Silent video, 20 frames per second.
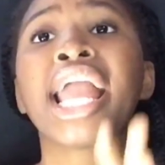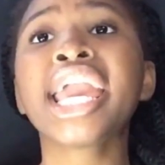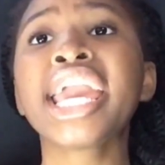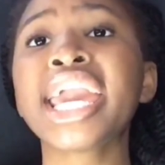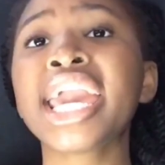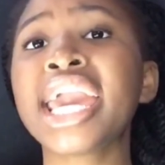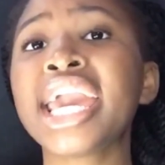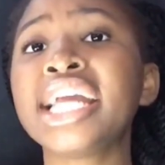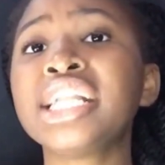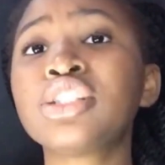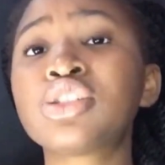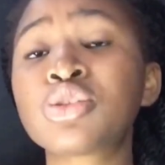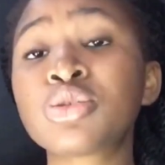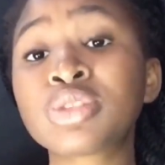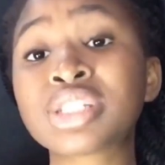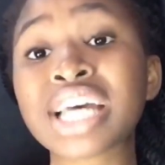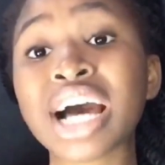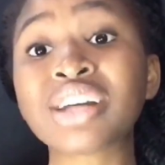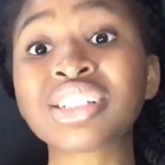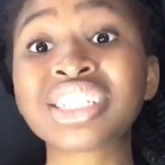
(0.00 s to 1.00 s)
in
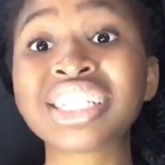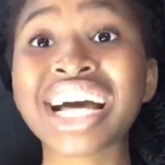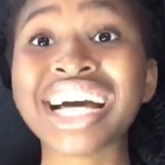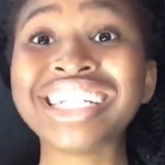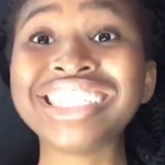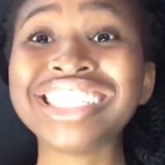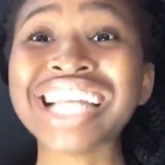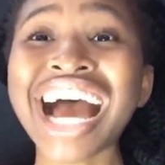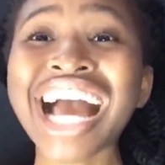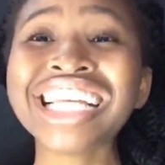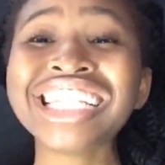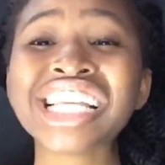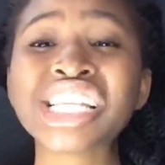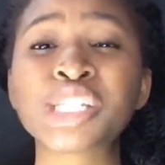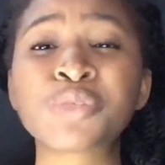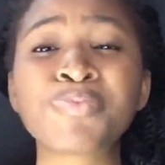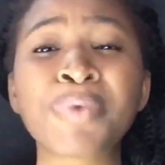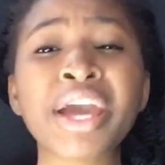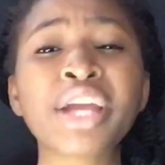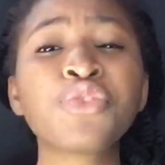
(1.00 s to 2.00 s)
2009, they
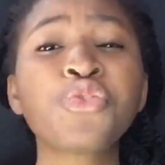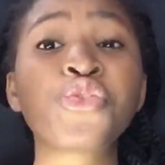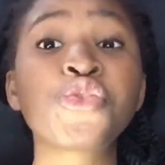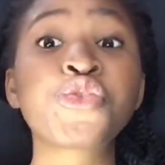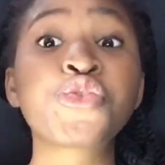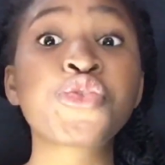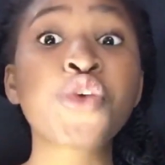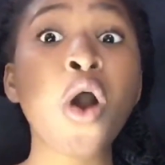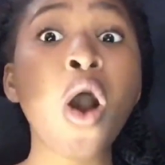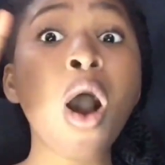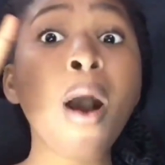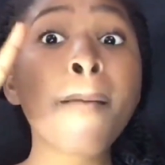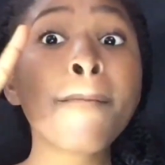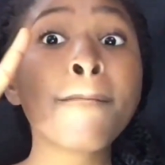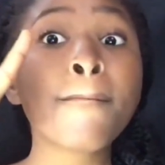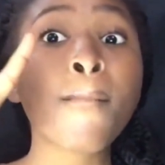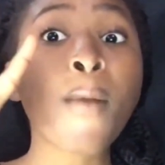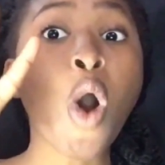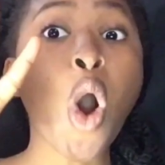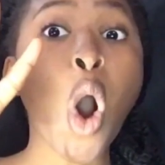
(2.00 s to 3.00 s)
spent four
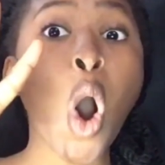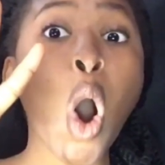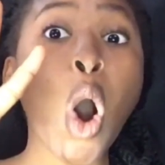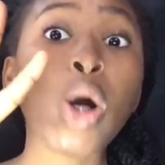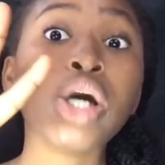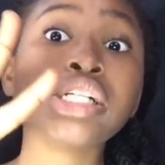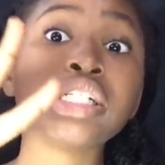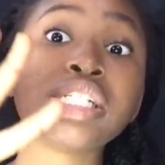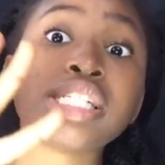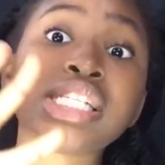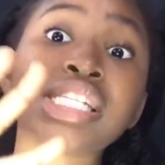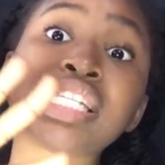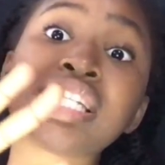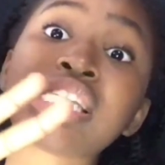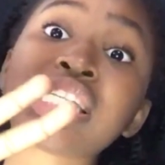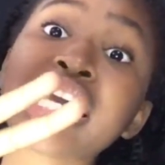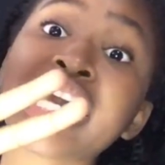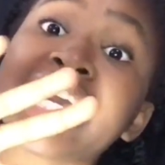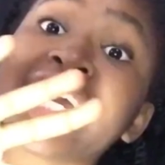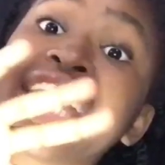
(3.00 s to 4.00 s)

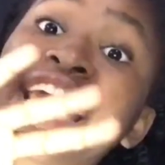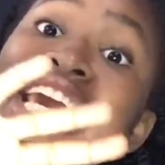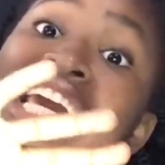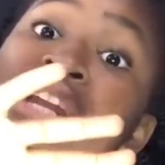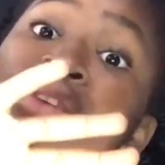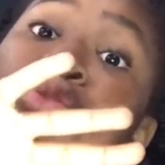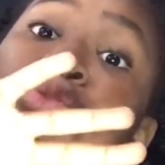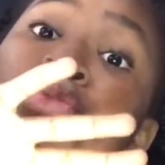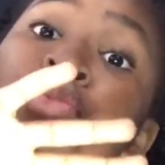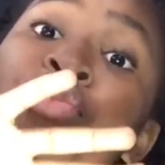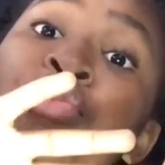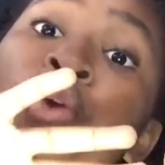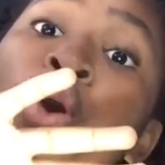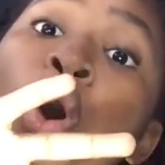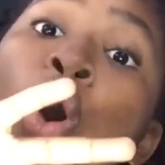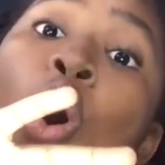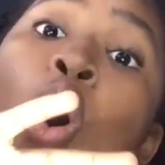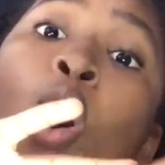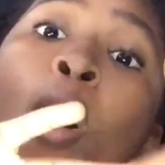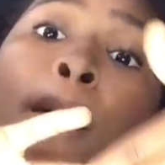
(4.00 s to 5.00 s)
months again,
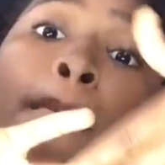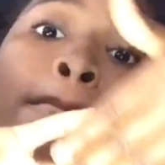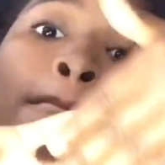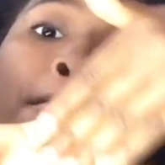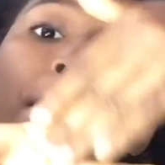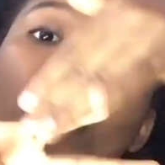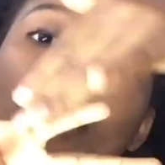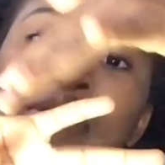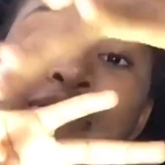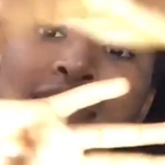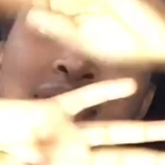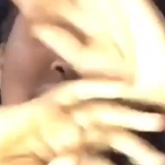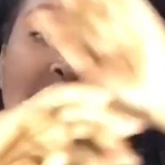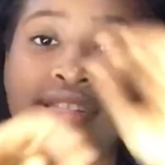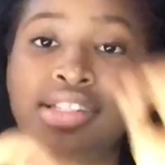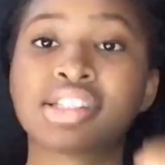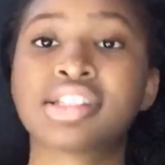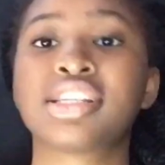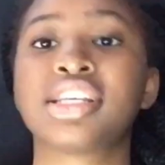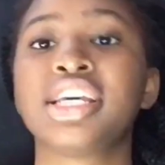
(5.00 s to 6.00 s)
four
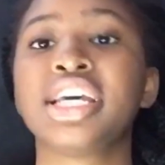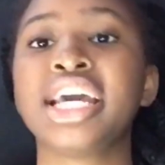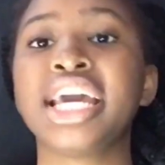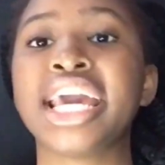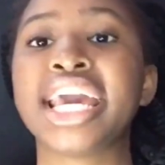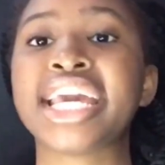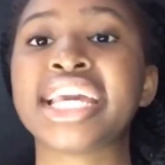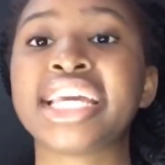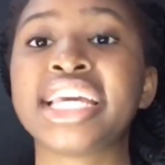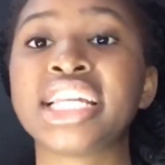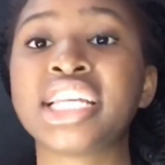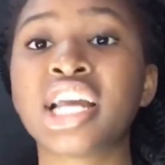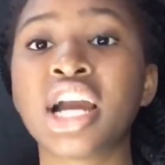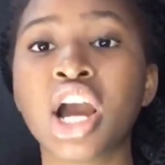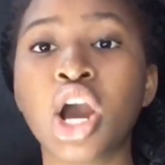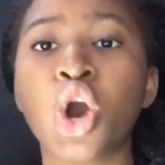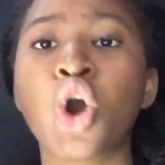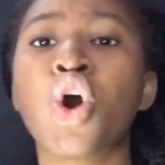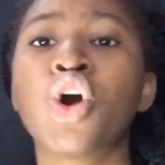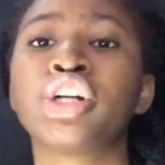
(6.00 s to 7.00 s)
months again
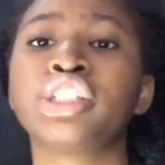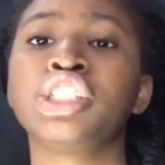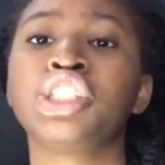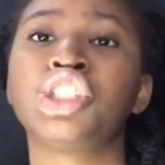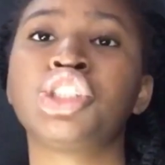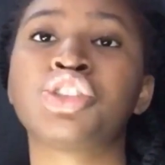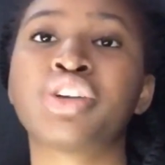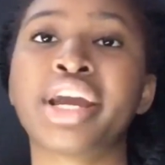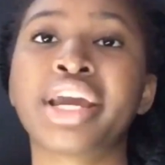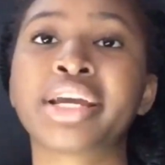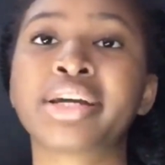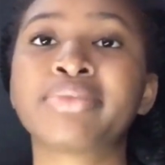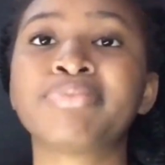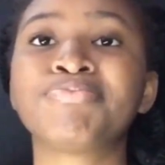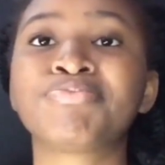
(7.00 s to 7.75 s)
on a strike.